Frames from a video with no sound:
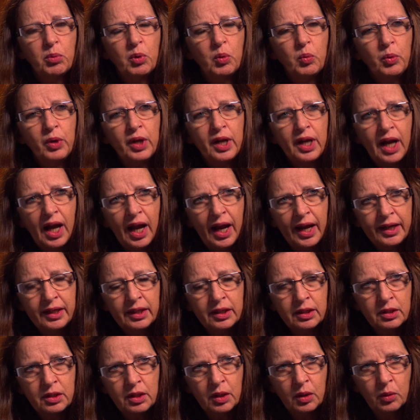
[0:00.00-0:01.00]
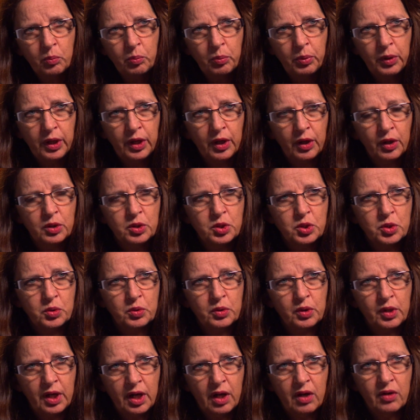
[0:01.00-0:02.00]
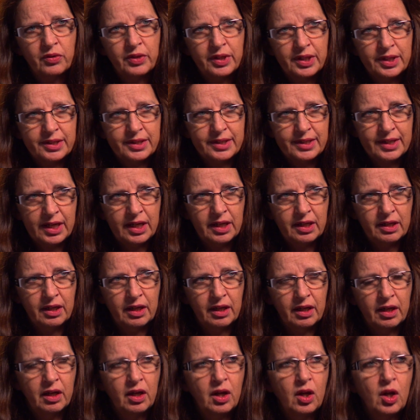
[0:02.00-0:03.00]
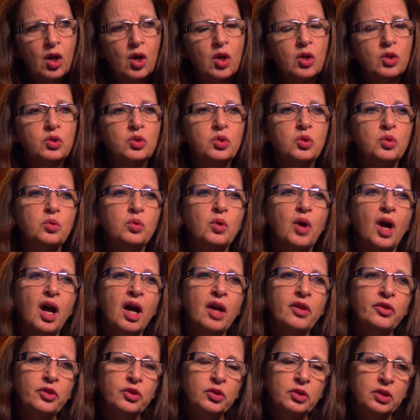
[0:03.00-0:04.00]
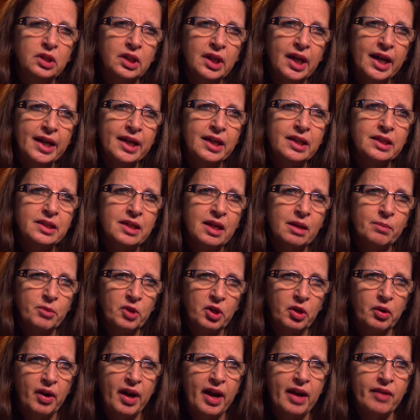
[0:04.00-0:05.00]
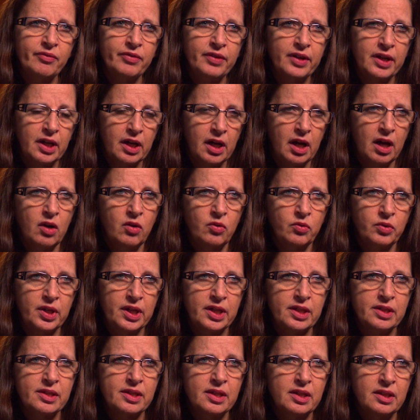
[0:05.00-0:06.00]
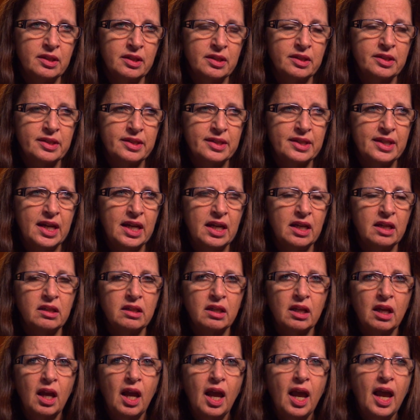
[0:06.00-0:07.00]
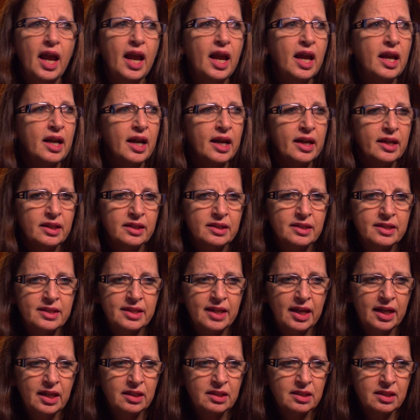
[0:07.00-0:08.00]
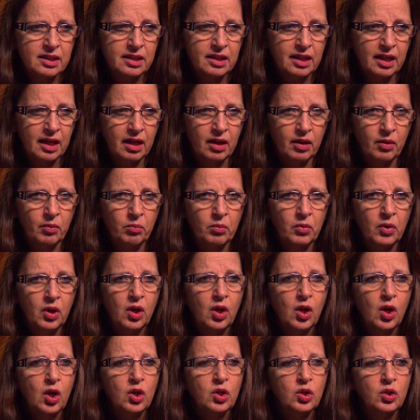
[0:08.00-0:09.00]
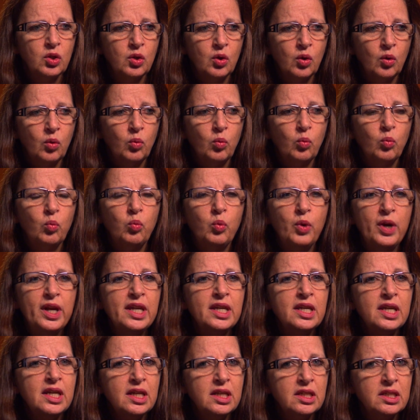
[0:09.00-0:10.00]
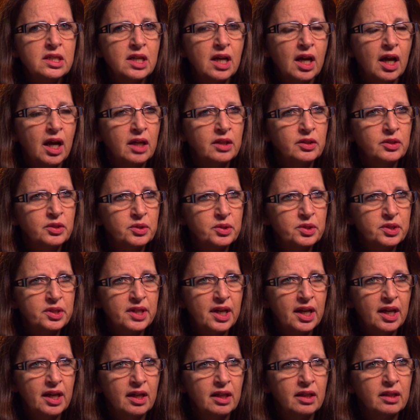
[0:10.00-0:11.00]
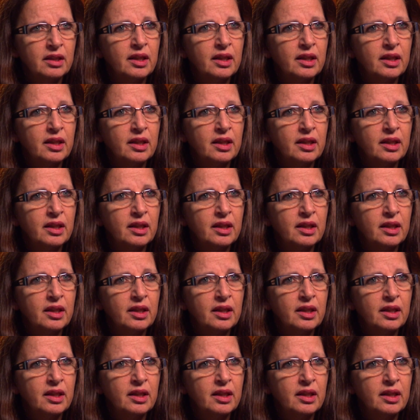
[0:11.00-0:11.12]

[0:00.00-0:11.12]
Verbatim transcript: When I can compare Juneau County's data to other like demographic counties in the state, and I can say to them, you know, we need to understand